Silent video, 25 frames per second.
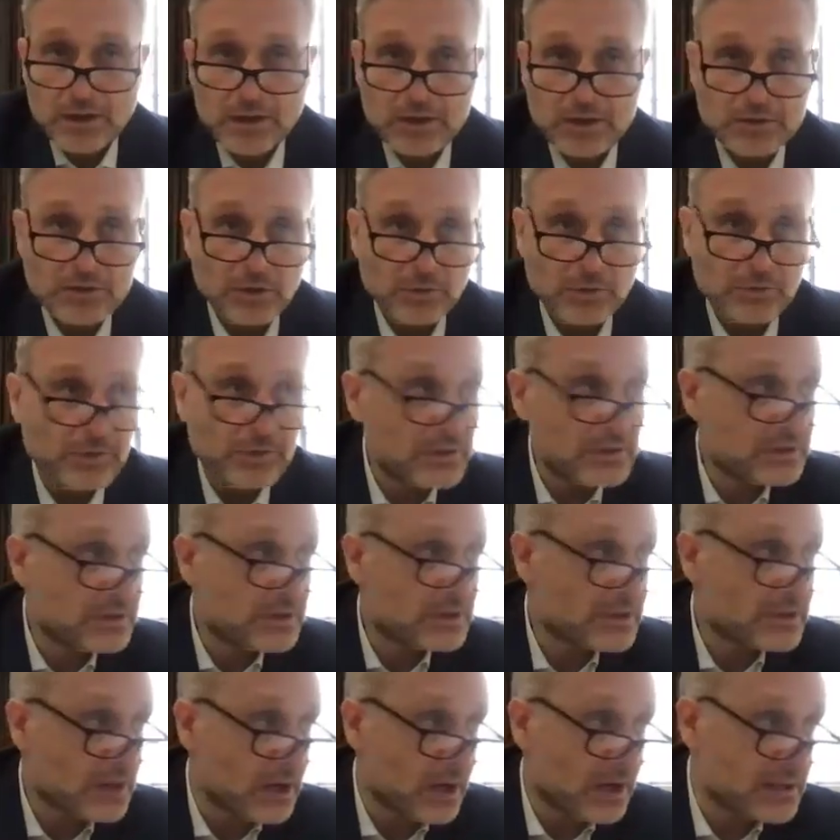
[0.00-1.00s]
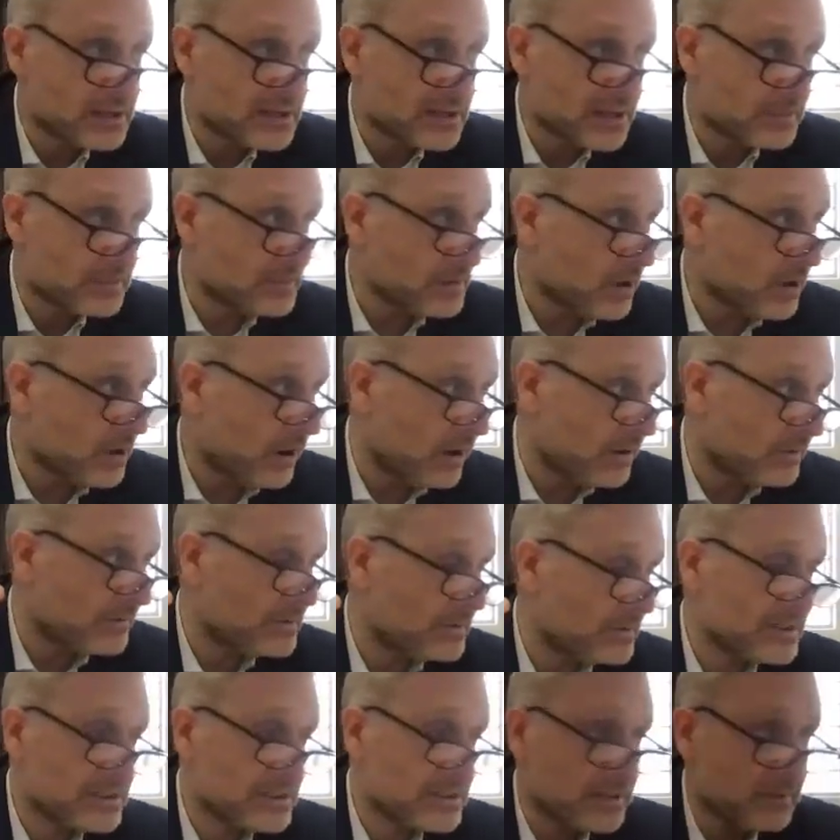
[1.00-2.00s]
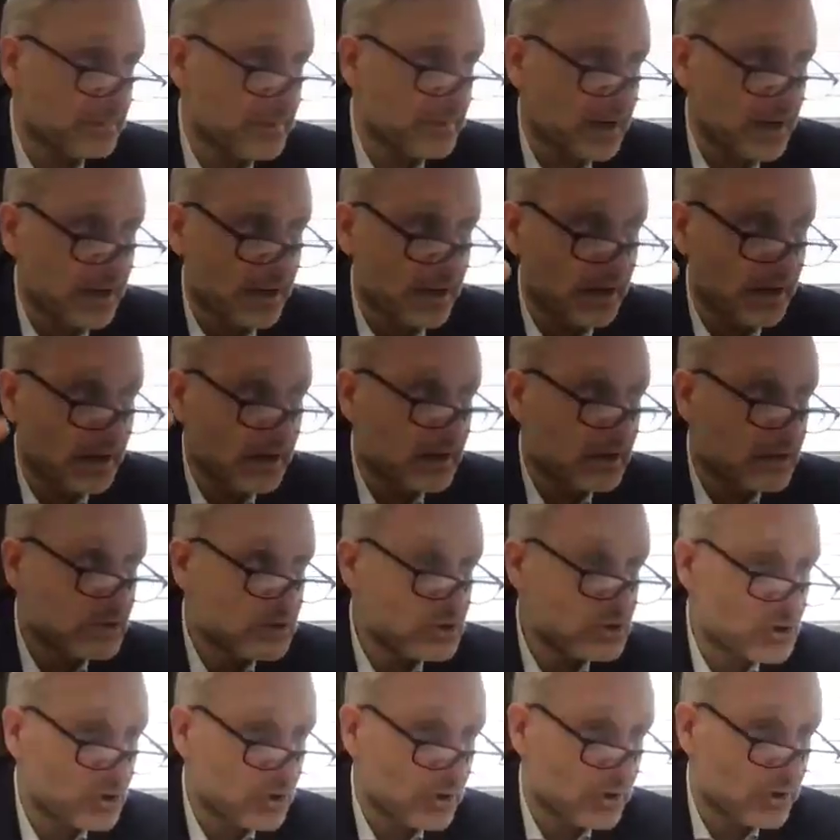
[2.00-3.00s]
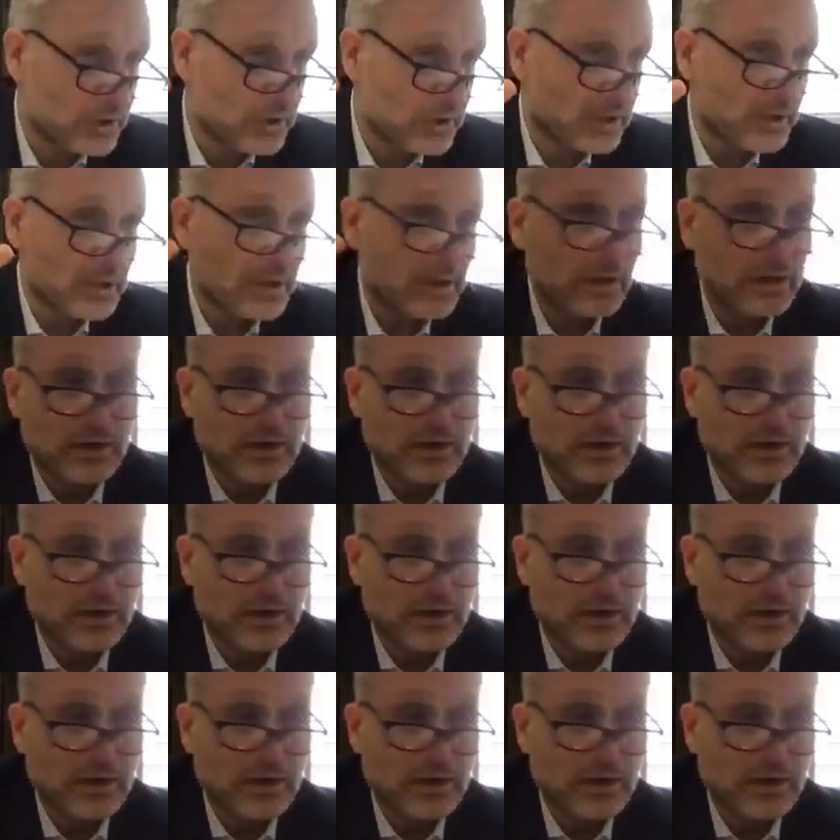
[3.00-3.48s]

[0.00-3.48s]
So there's this concept of simcha, joy,